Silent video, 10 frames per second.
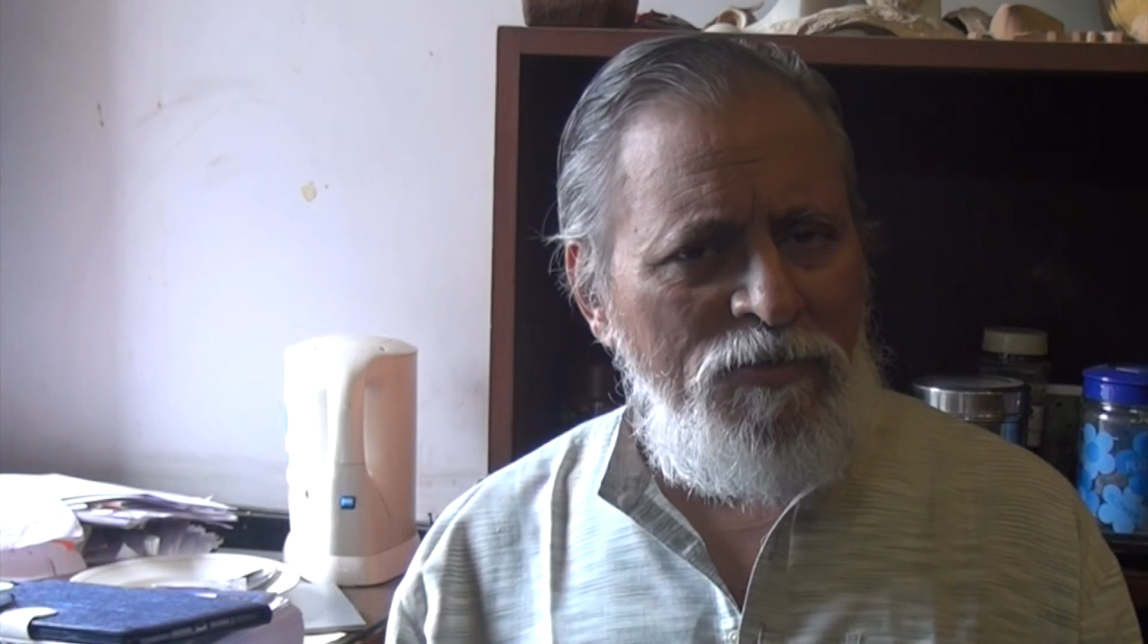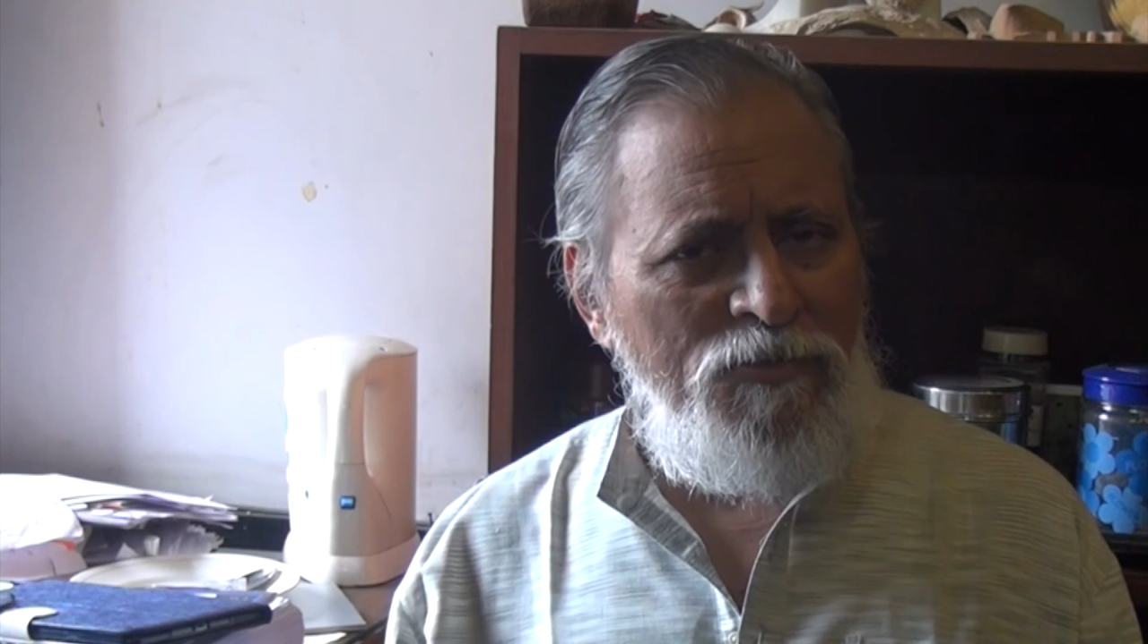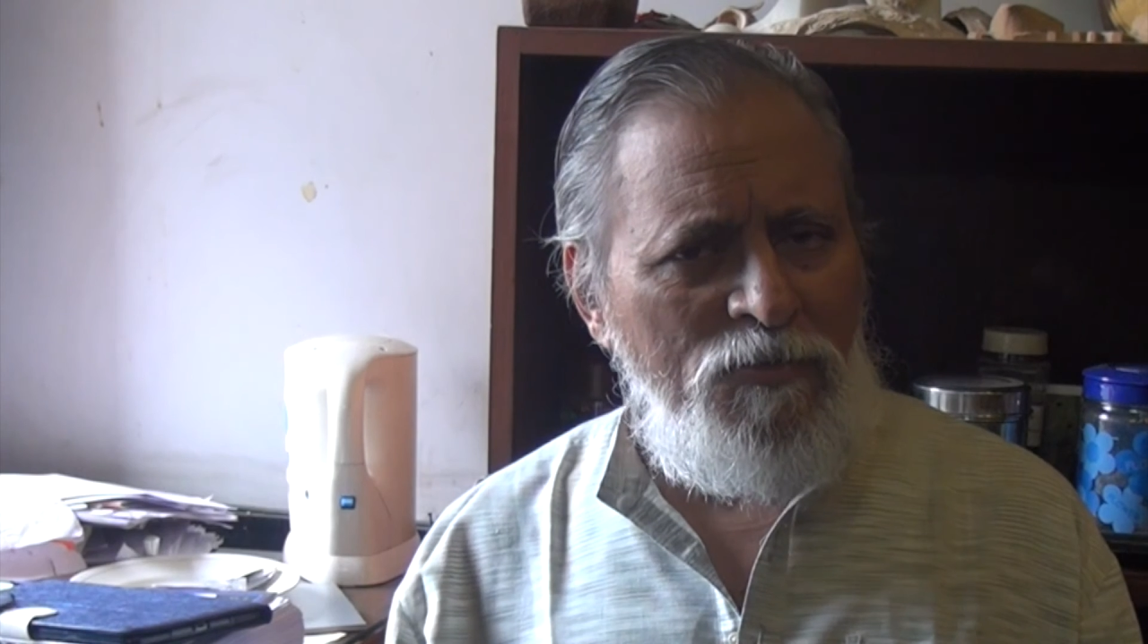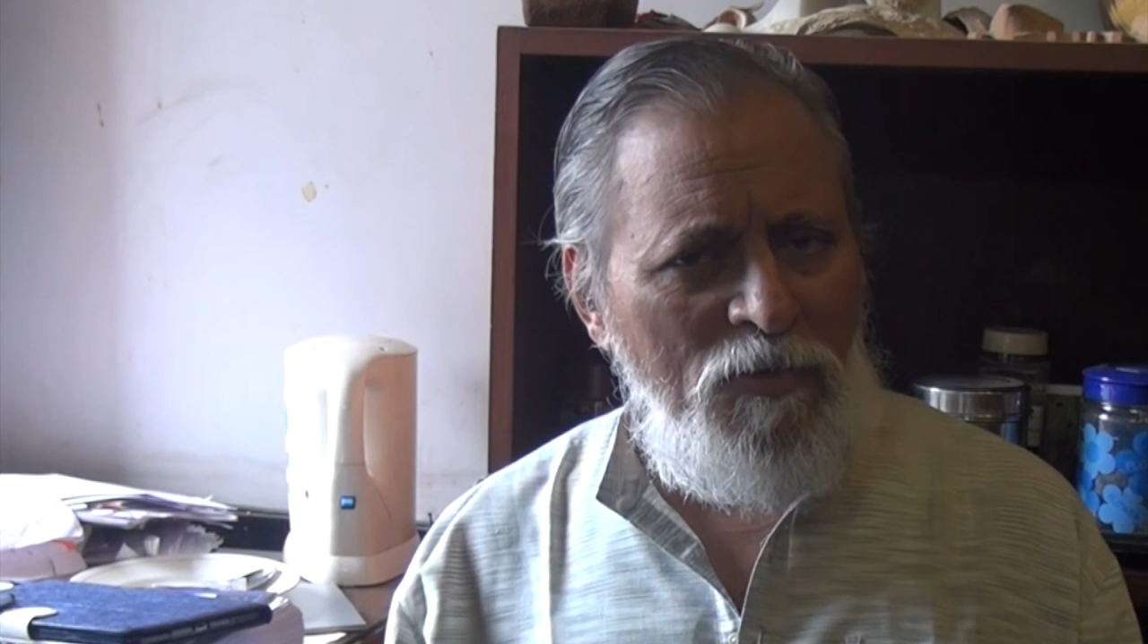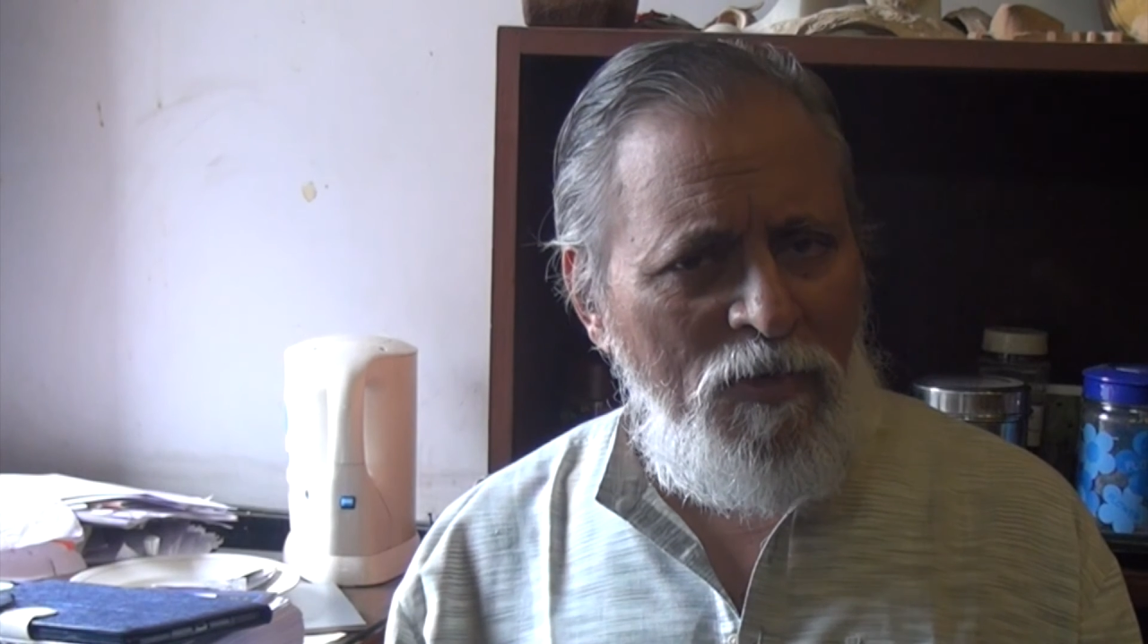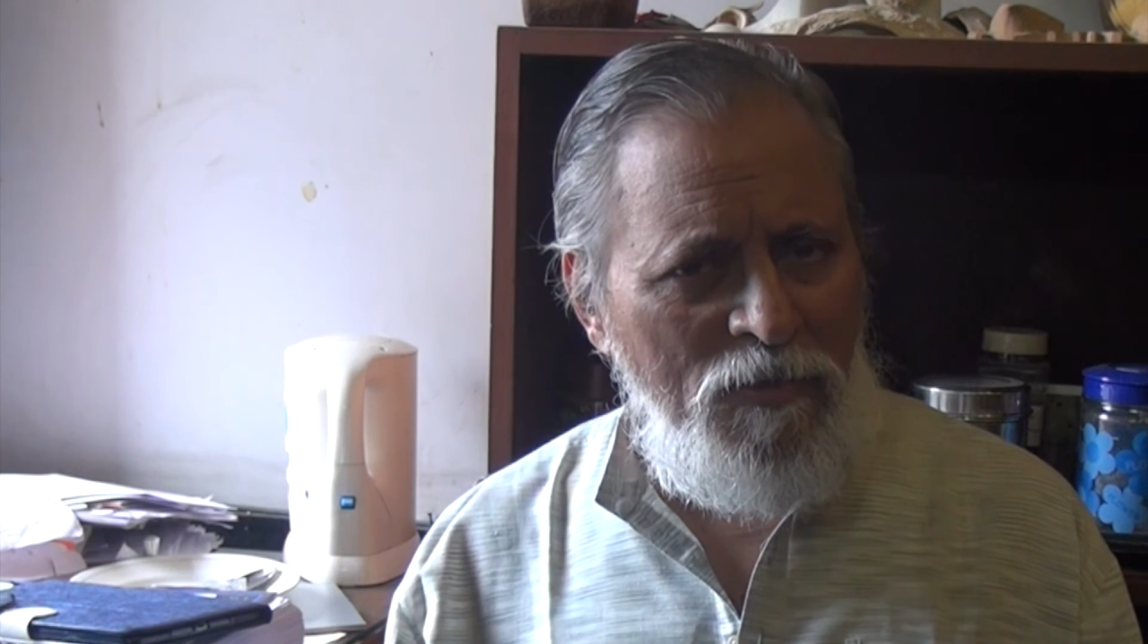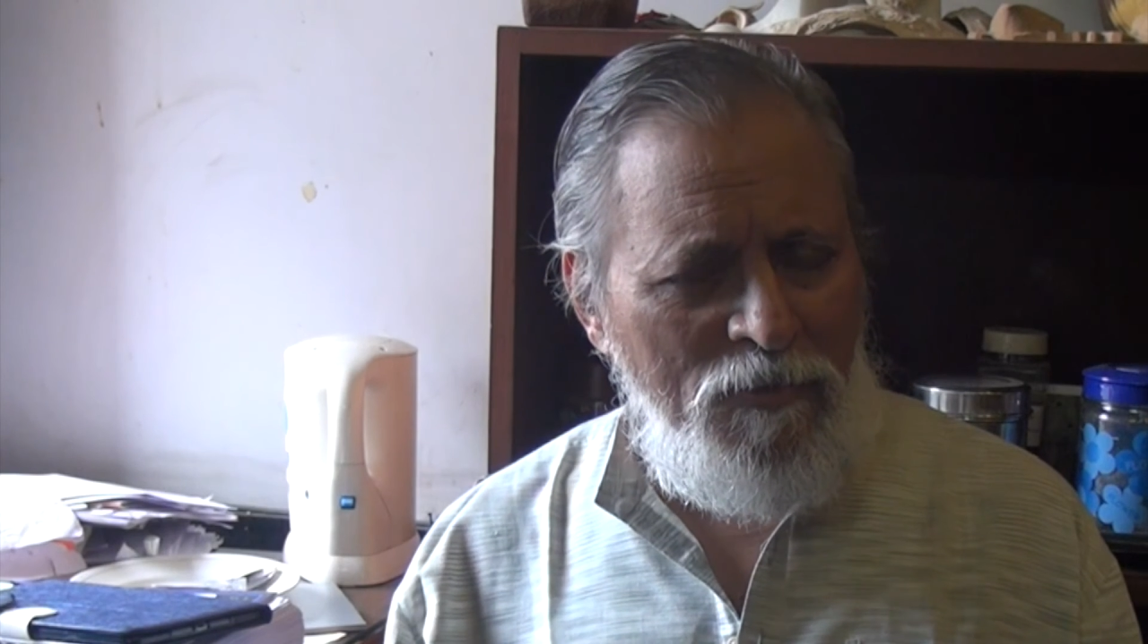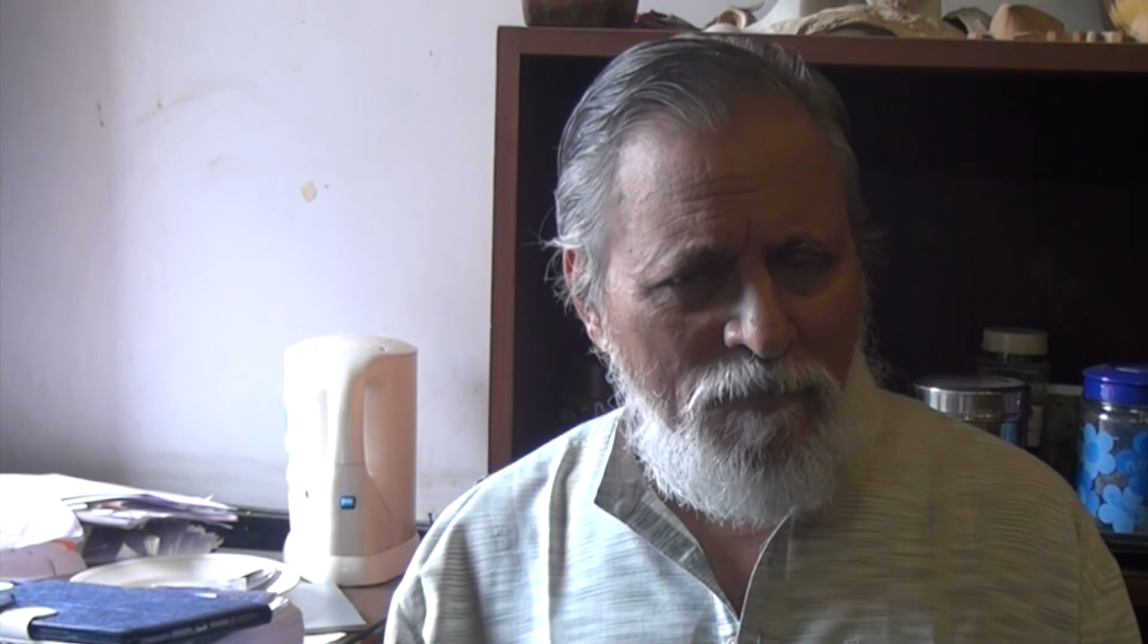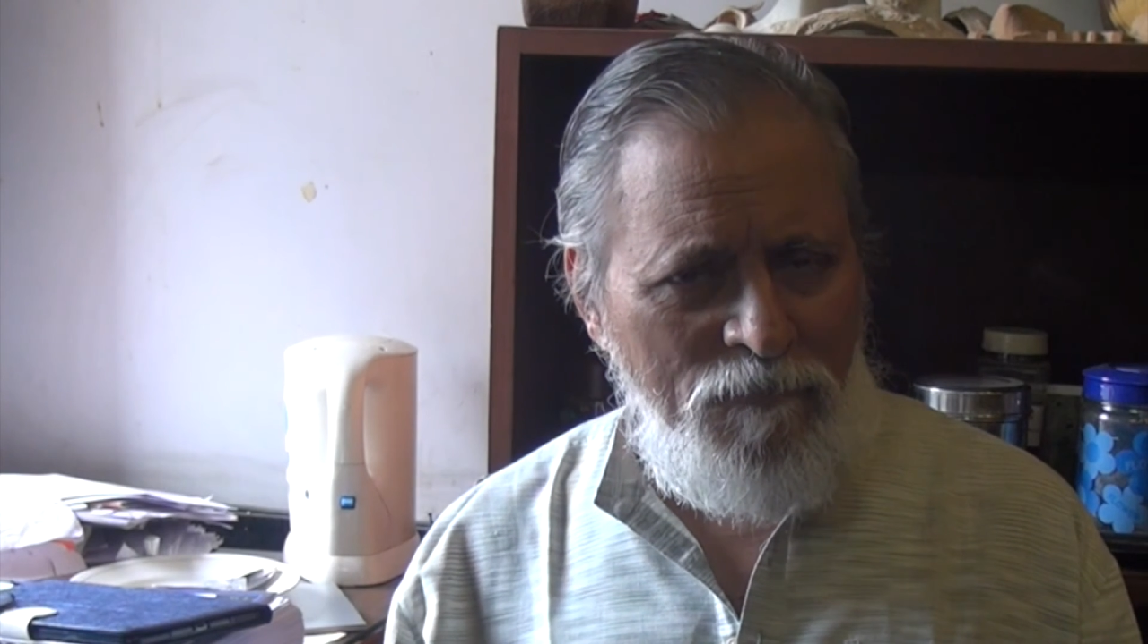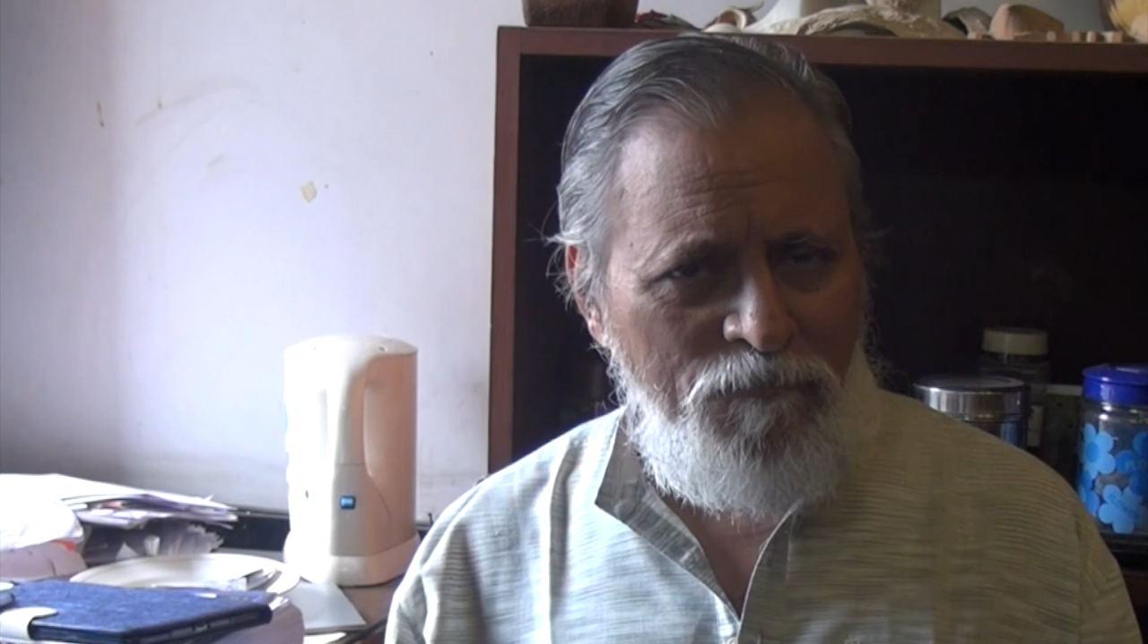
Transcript: needs to learn.